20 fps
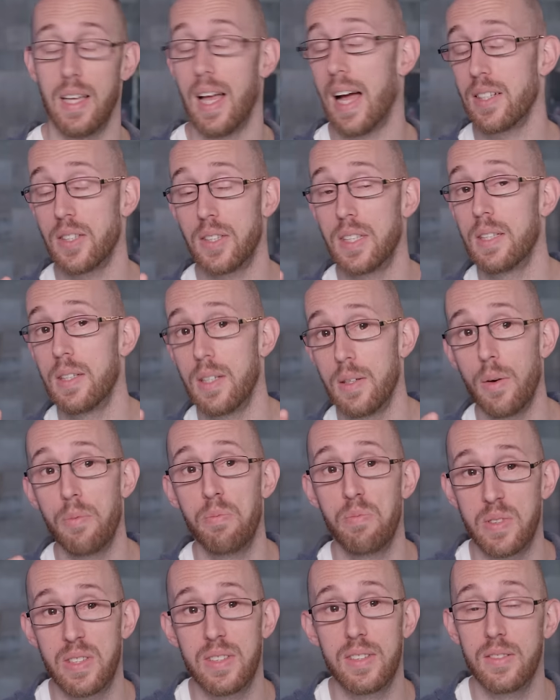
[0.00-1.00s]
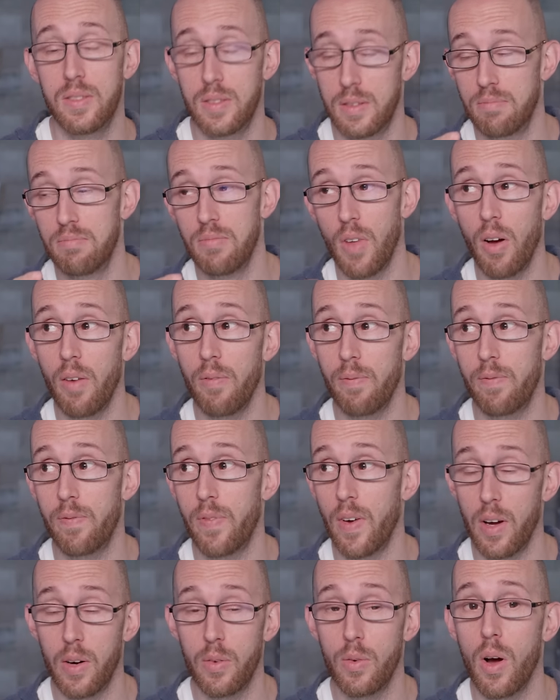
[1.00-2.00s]
actually, you're not
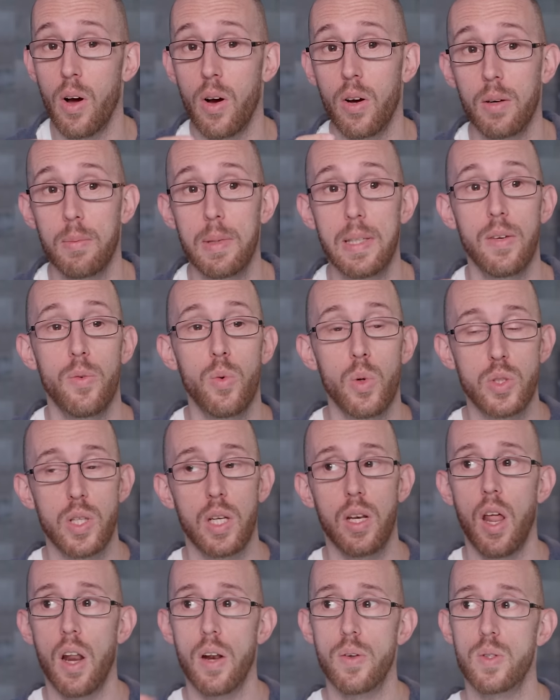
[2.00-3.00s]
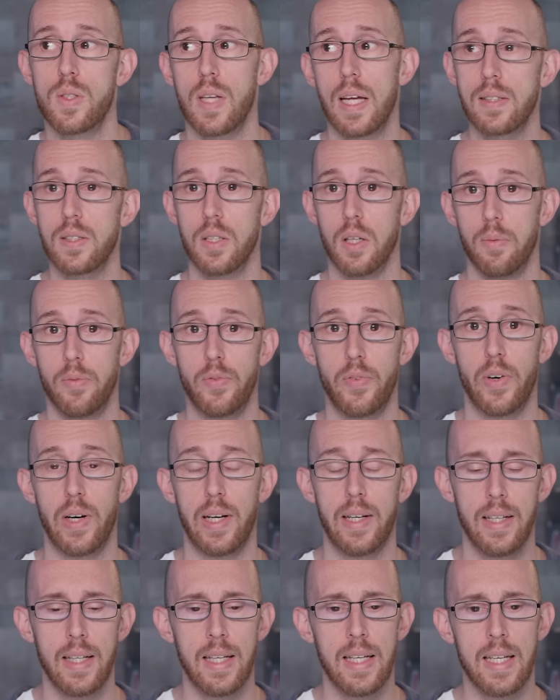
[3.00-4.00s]
far wrong. I mean, there was a lot of setup
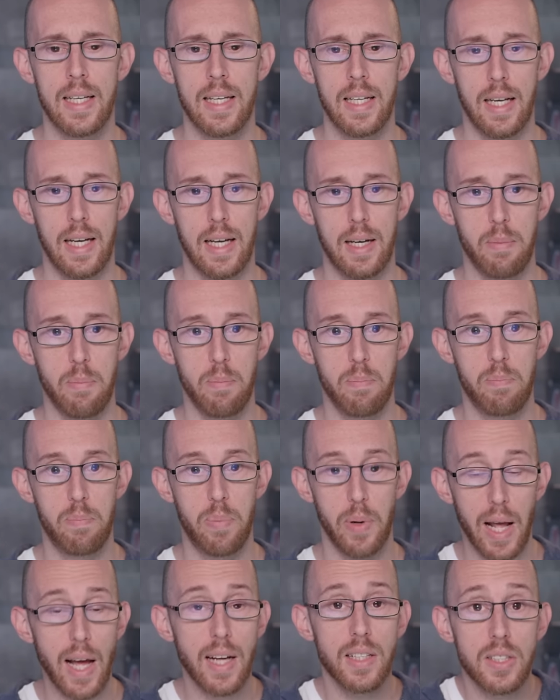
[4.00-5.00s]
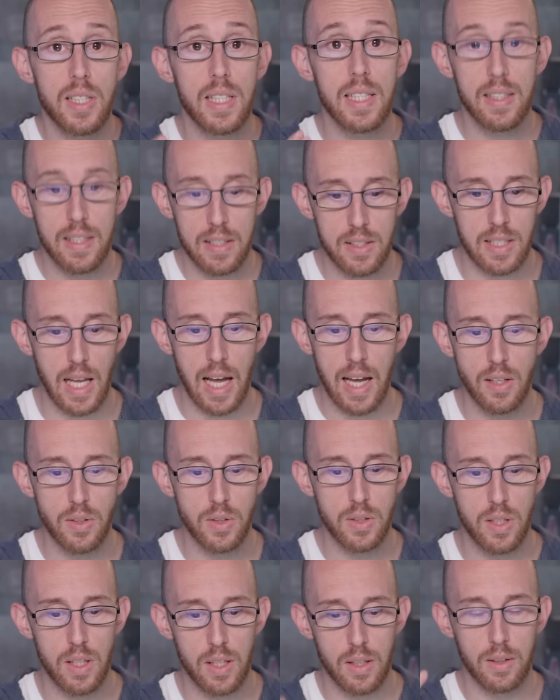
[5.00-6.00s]
for it, um, but actually the
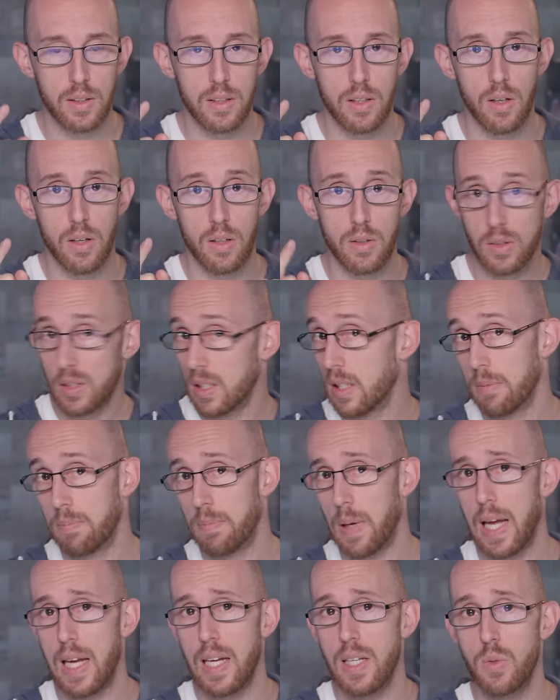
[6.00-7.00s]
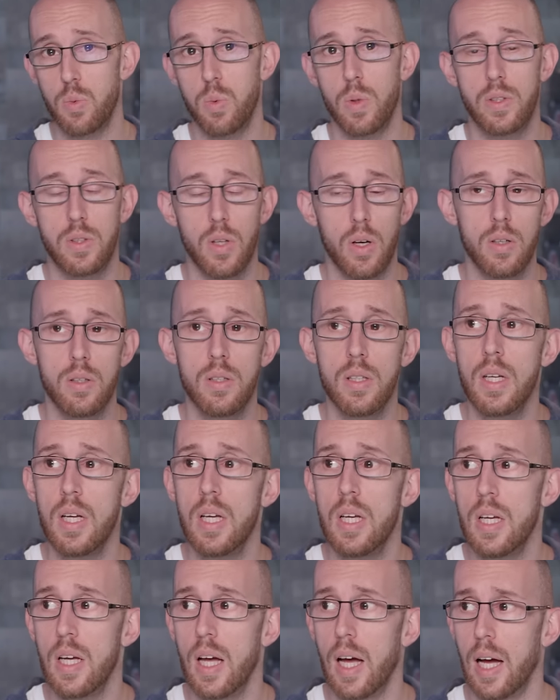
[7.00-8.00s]
styles that got onto the page were done
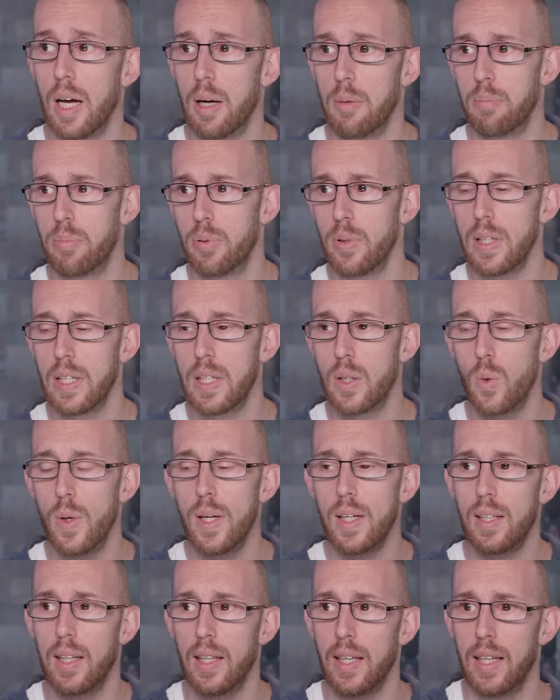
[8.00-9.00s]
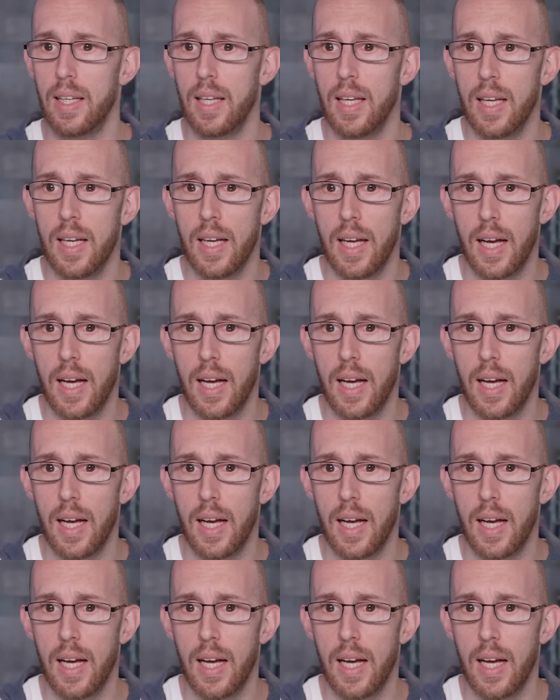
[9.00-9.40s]
uh, pretty quickly.